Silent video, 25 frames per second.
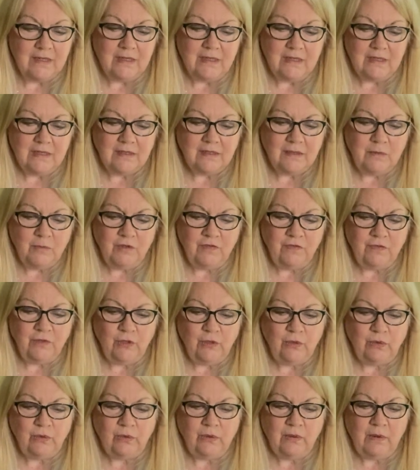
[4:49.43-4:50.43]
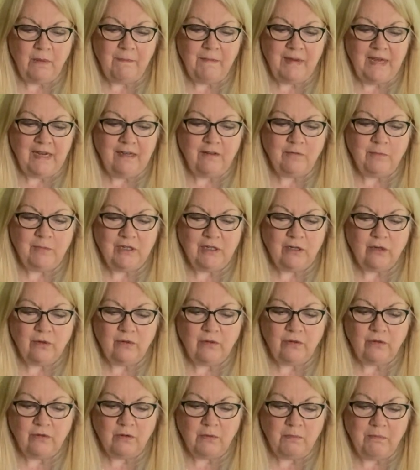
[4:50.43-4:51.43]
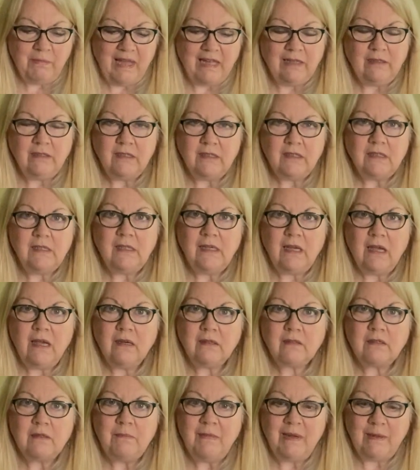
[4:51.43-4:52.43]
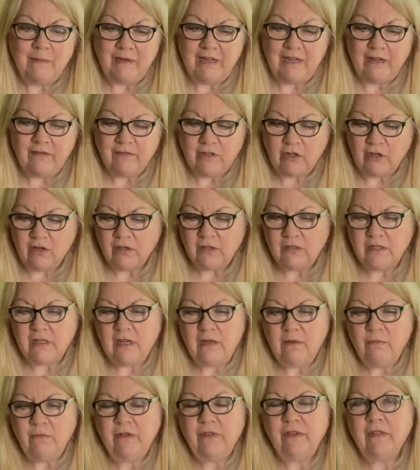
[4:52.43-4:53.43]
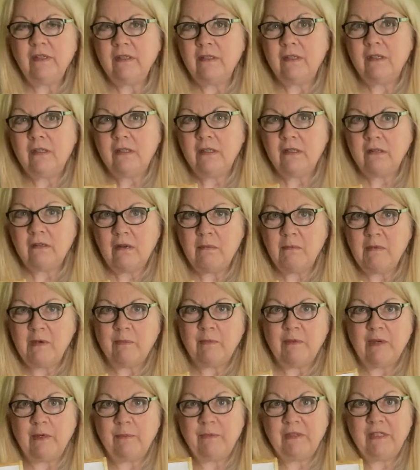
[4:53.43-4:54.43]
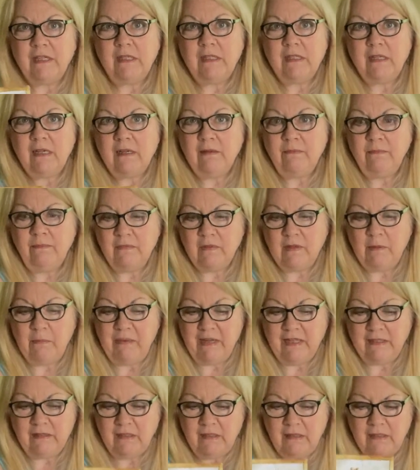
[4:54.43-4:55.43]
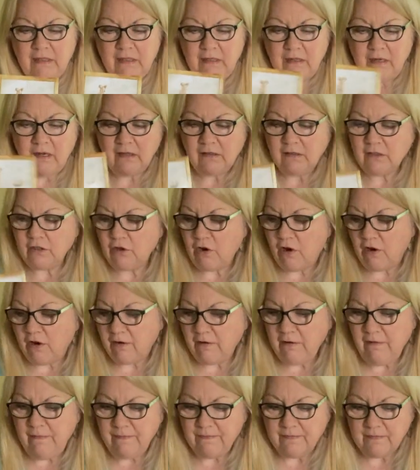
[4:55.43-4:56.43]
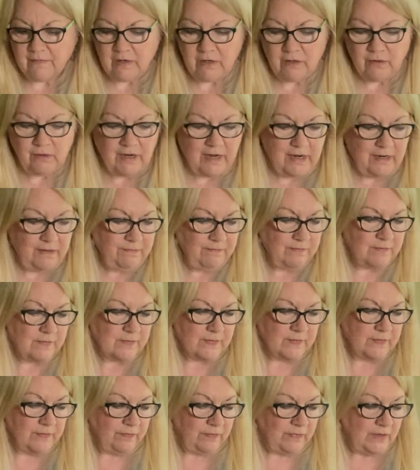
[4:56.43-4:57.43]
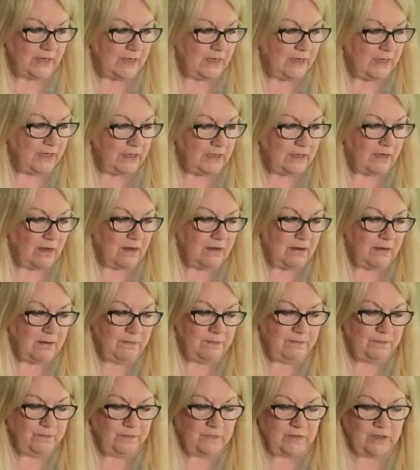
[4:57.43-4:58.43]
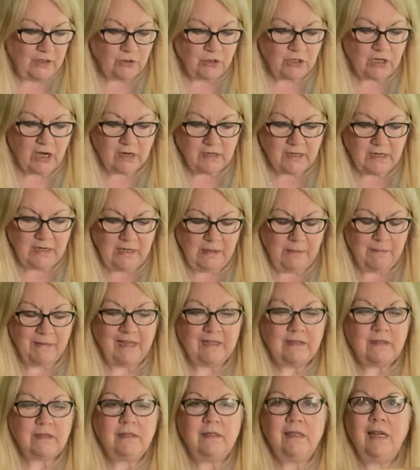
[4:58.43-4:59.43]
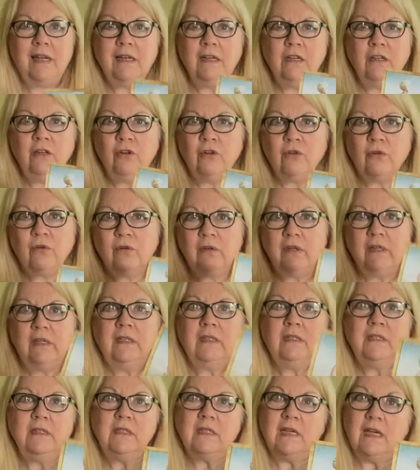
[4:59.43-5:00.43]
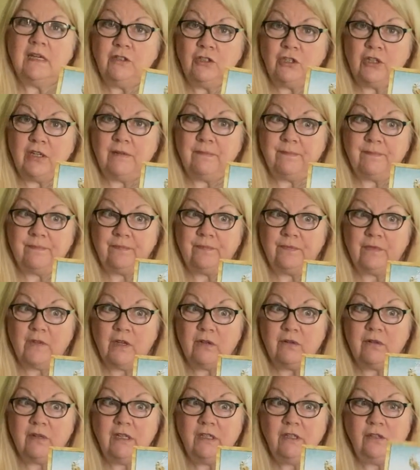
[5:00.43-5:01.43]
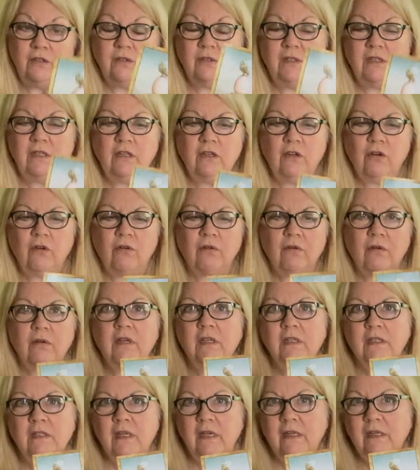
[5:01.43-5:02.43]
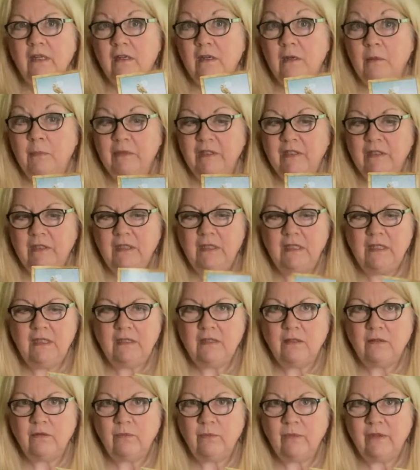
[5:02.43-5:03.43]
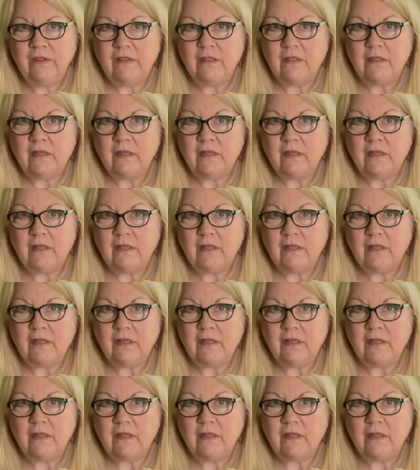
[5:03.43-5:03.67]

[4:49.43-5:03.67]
Some of you may have been going through a balancing act and maybe having a hard time with this. It did come up upside down, the balancing act card, okay? Um, they're talking about setting your intention, all right? Using your psychic abilities with this